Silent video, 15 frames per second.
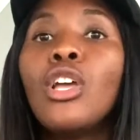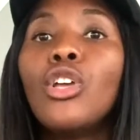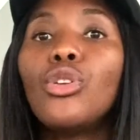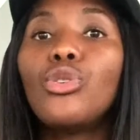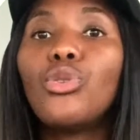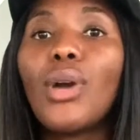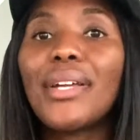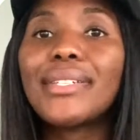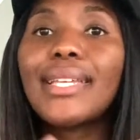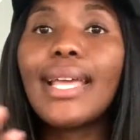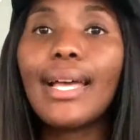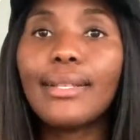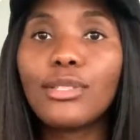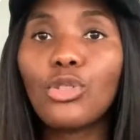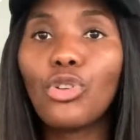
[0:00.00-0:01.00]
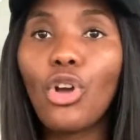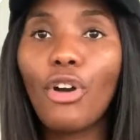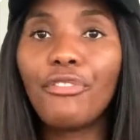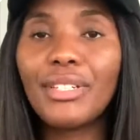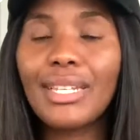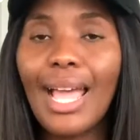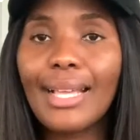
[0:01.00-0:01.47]
you adhere to
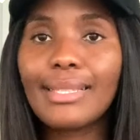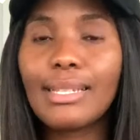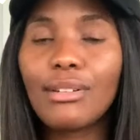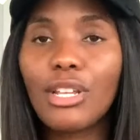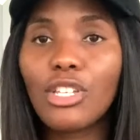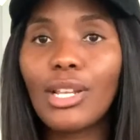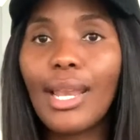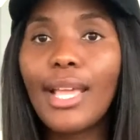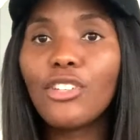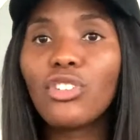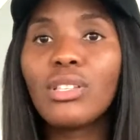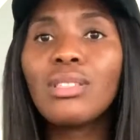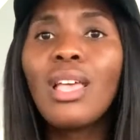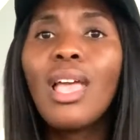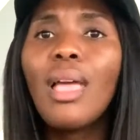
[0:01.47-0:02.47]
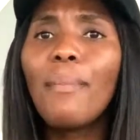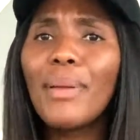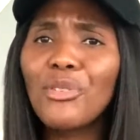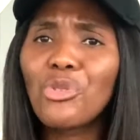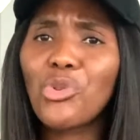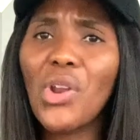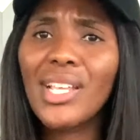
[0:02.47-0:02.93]
COVID-19 regulations.
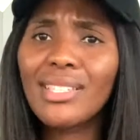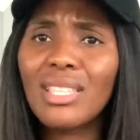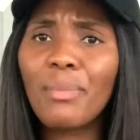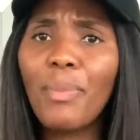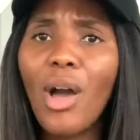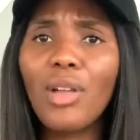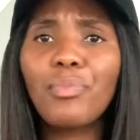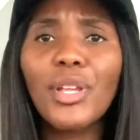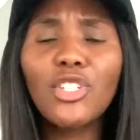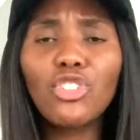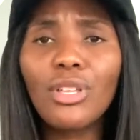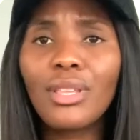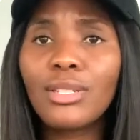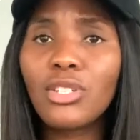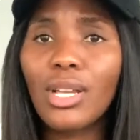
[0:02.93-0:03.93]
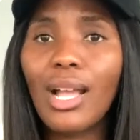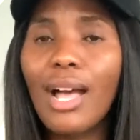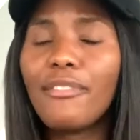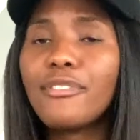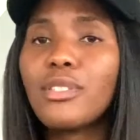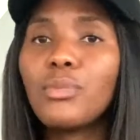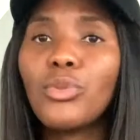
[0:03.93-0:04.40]
But dress the part. Make sure that you're
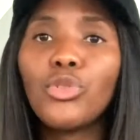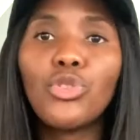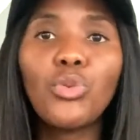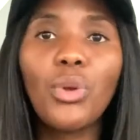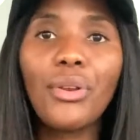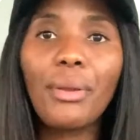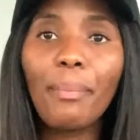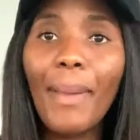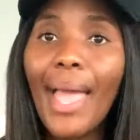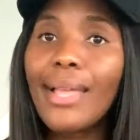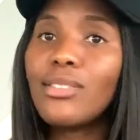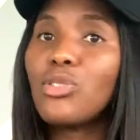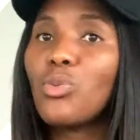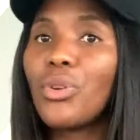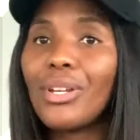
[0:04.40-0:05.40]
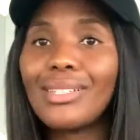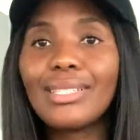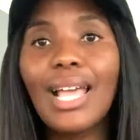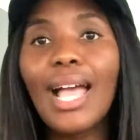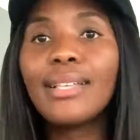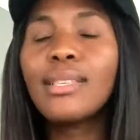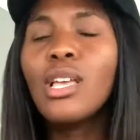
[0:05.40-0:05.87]
comfortable. You're wearing pants, you're wearing
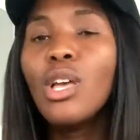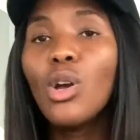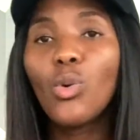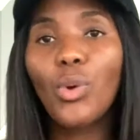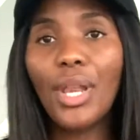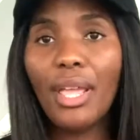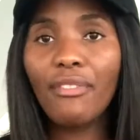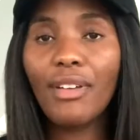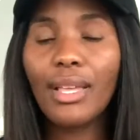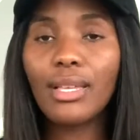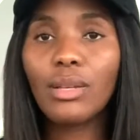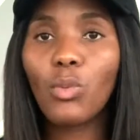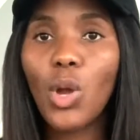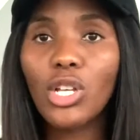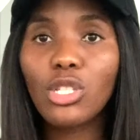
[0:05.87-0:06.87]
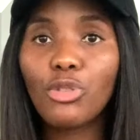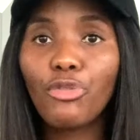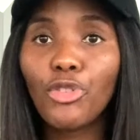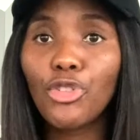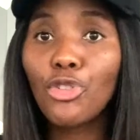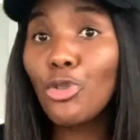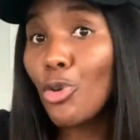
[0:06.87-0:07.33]
tights, whatever it works
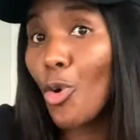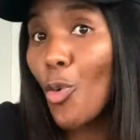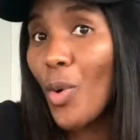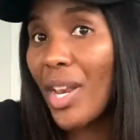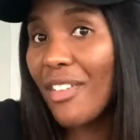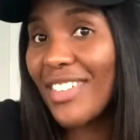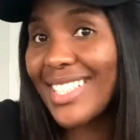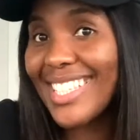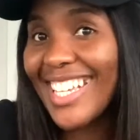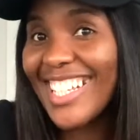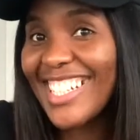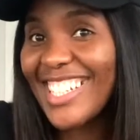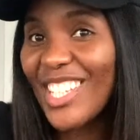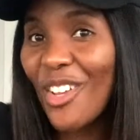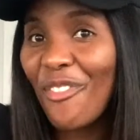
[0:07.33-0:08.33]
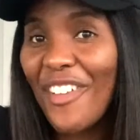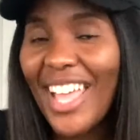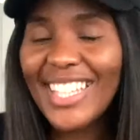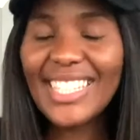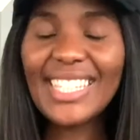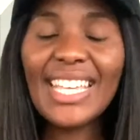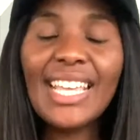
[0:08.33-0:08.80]
for you or whatever tickles your
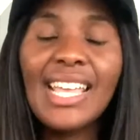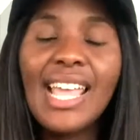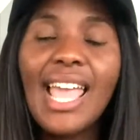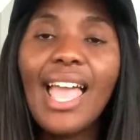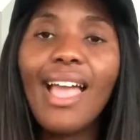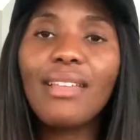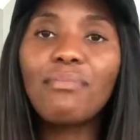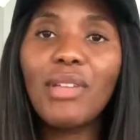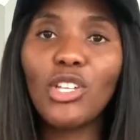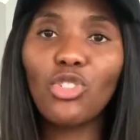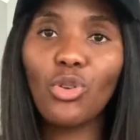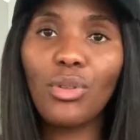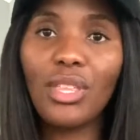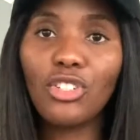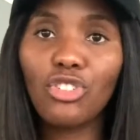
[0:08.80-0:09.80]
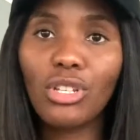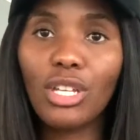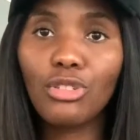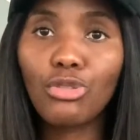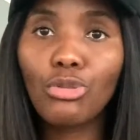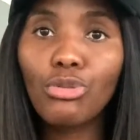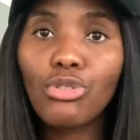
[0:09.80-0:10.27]
fancy, and make sure that you
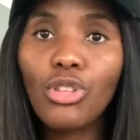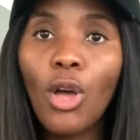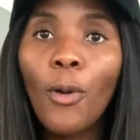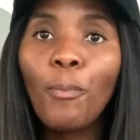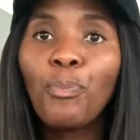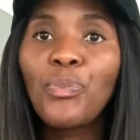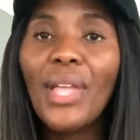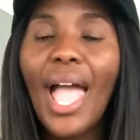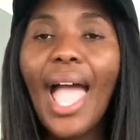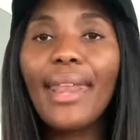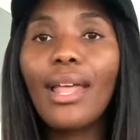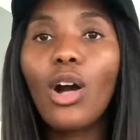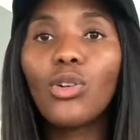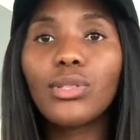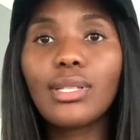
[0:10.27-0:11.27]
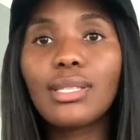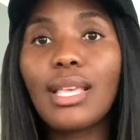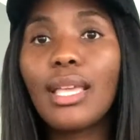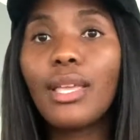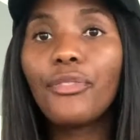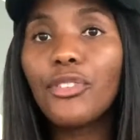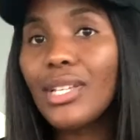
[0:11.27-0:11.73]
can do so. And I also
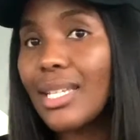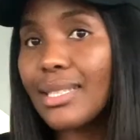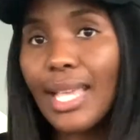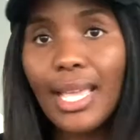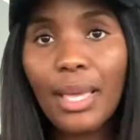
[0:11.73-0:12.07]
say, if you can take a